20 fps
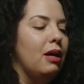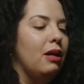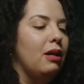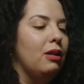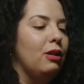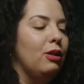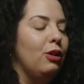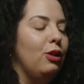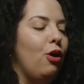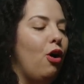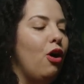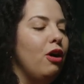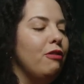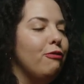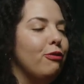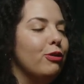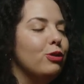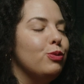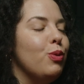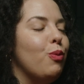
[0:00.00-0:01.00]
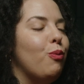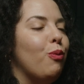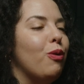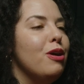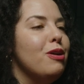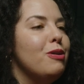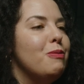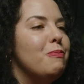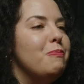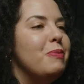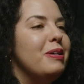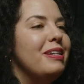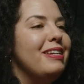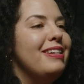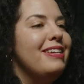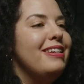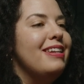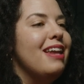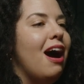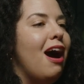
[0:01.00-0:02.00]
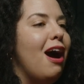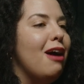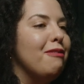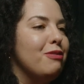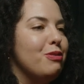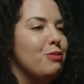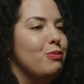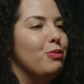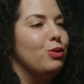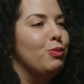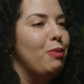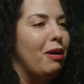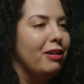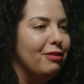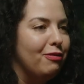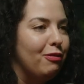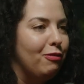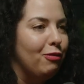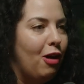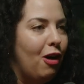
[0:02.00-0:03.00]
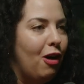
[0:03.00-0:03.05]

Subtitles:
law enforcement work, but not from the perspective of law